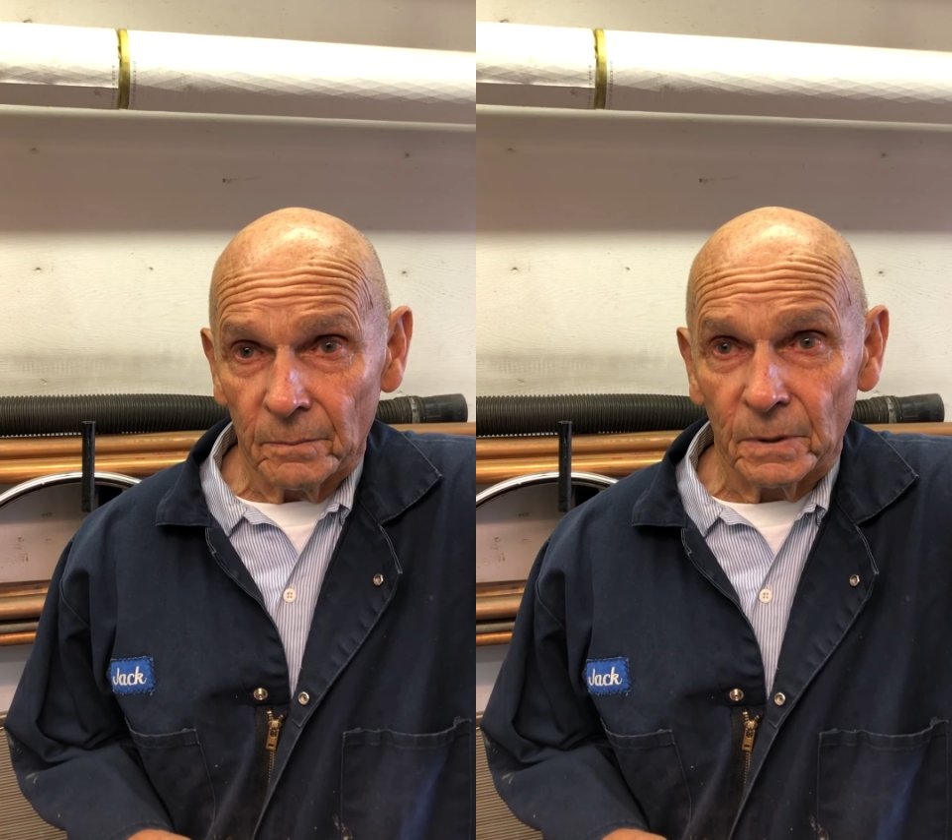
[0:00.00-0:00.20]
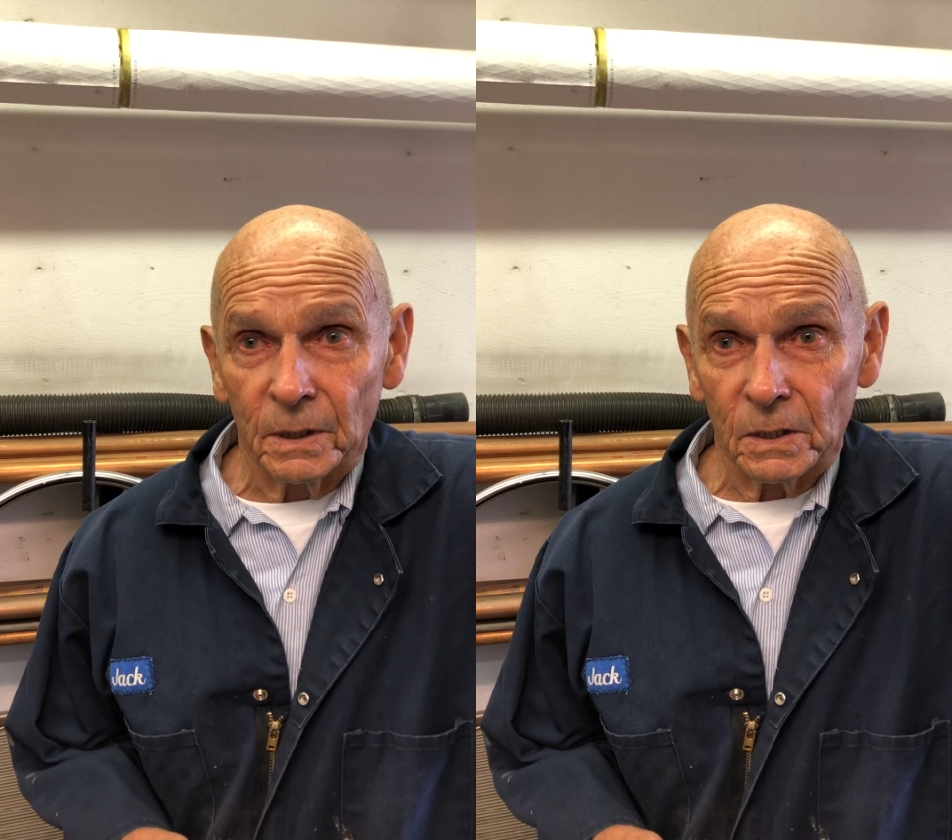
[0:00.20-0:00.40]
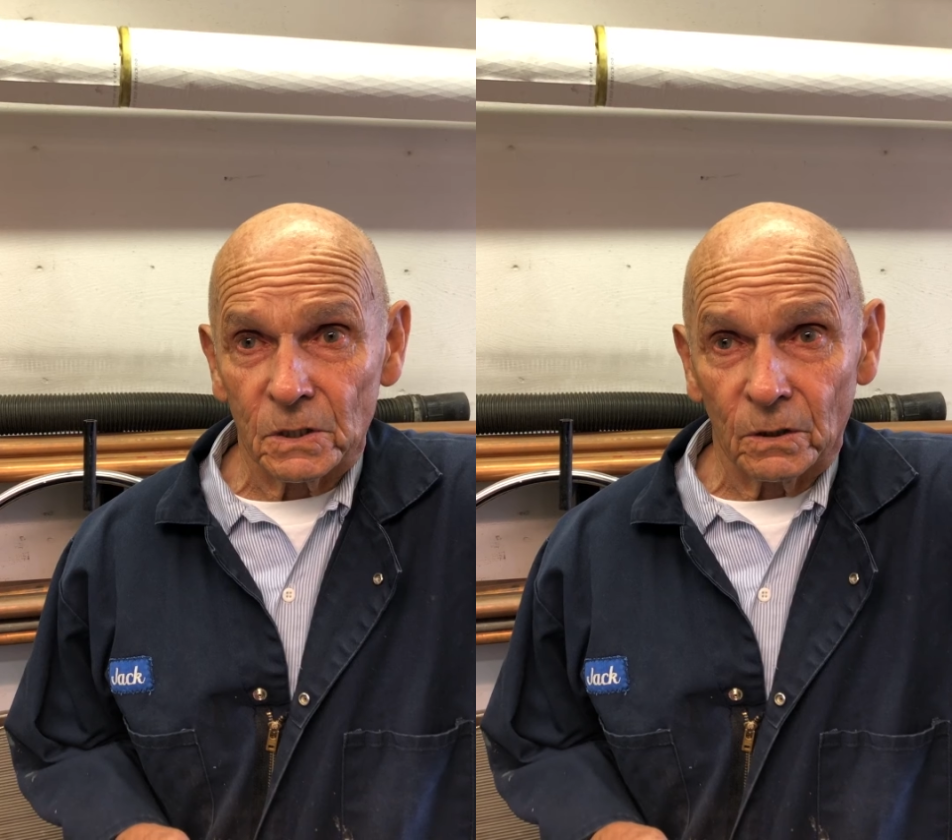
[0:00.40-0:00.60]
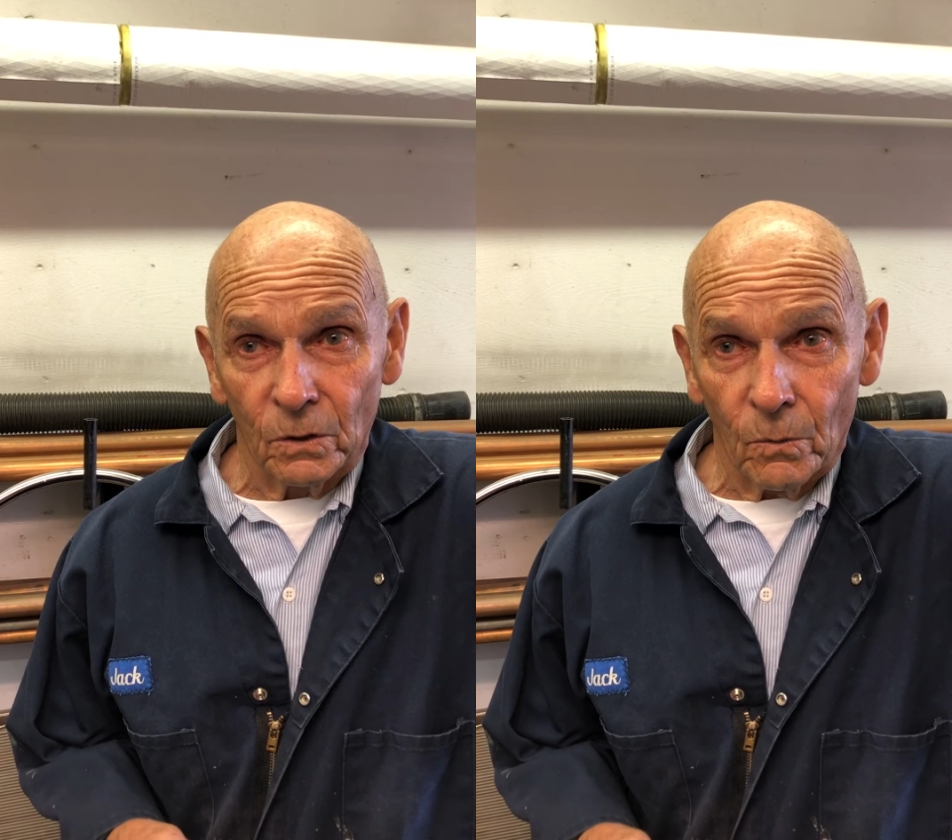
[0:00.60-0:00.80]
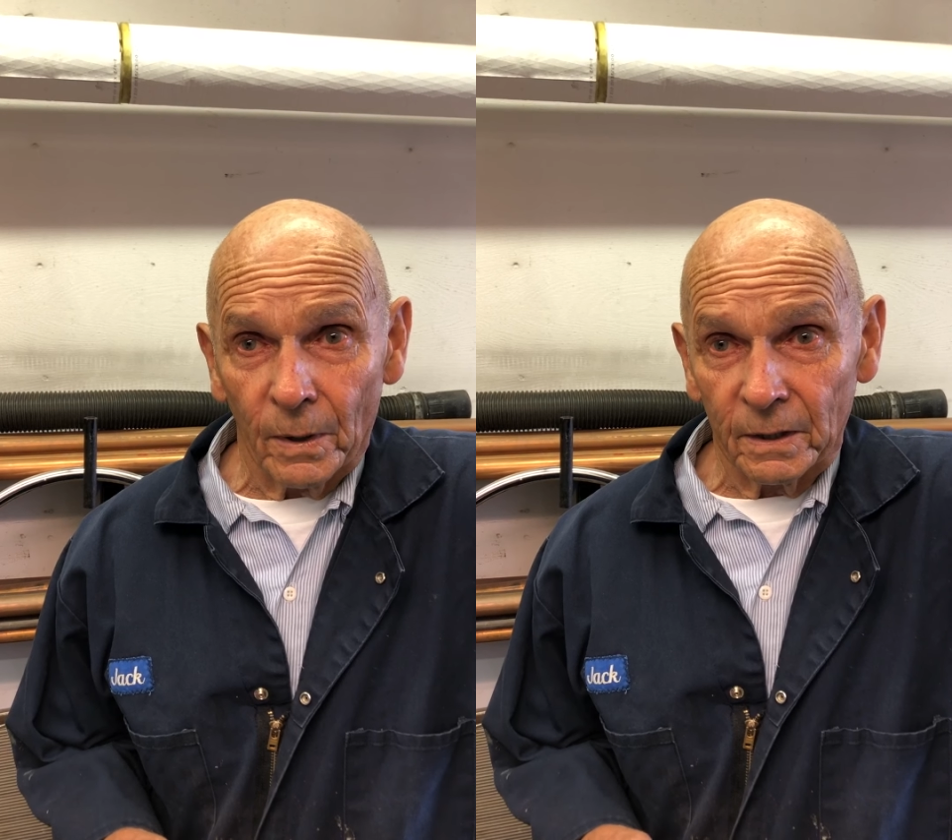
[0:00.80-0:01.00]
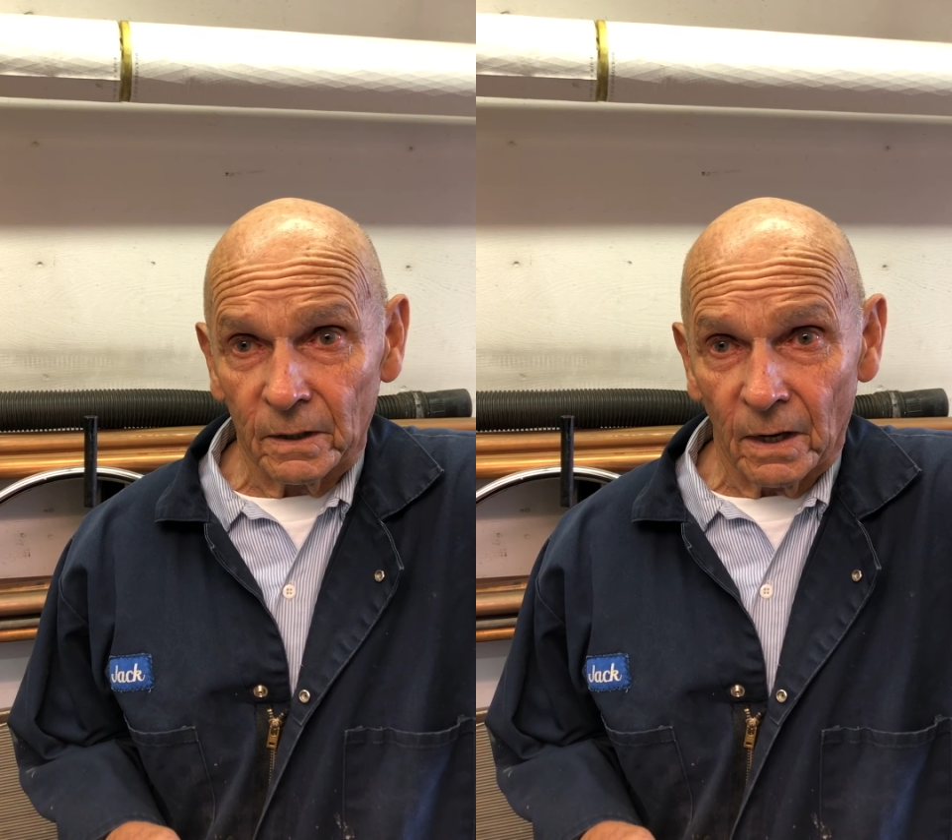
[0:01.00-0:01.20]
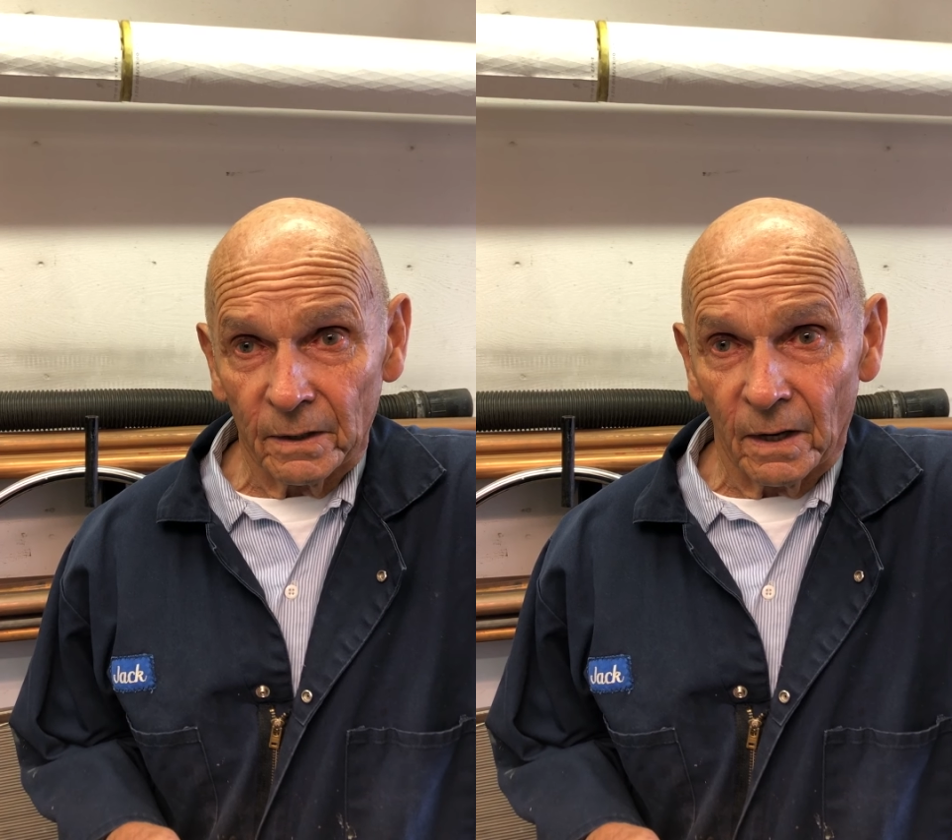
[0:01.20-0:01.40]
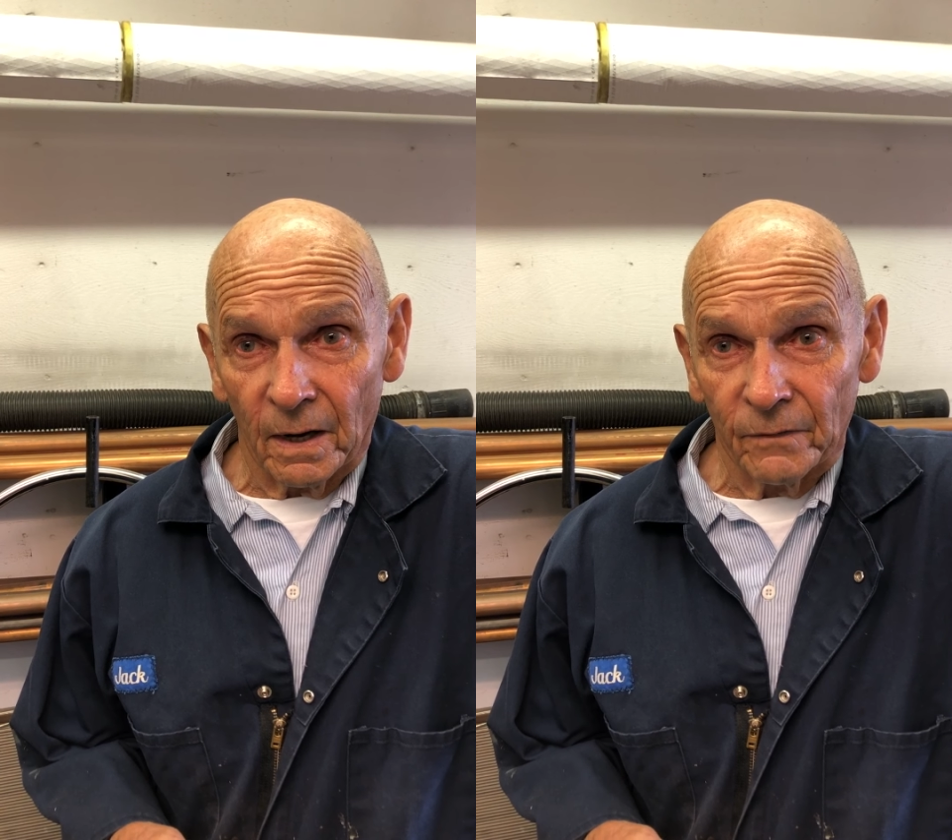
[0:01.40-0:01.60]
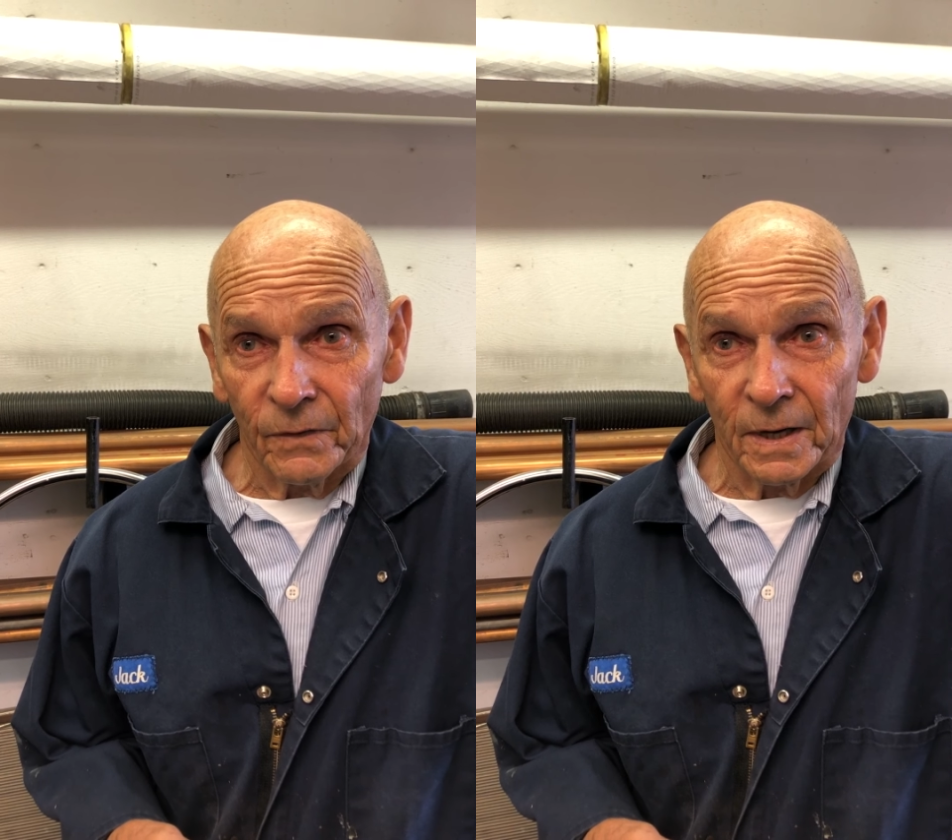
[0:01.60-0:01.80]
because the low water cutoff